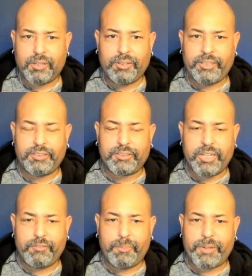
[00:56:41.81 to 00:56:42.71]
they just
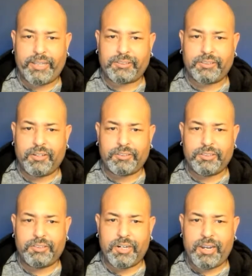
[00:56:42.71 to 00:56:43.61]
never pass it on to the
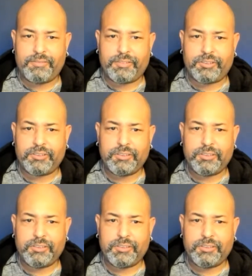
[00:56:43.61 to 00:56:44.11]
drivers.